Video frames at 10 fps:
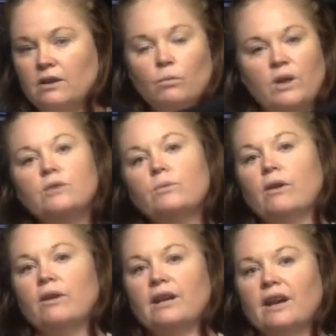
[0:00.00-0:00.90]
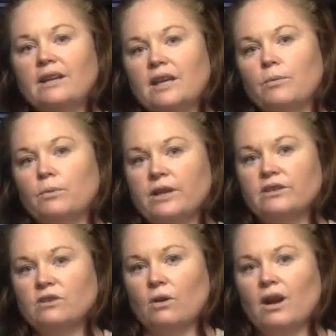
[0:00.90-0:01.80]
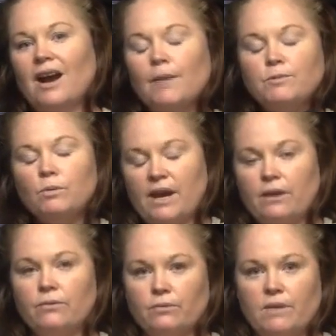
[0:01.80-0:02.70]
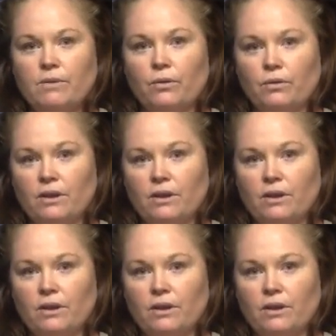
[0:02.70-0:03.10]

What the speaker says: when you're wearing a neoprene sock up to about a 3mm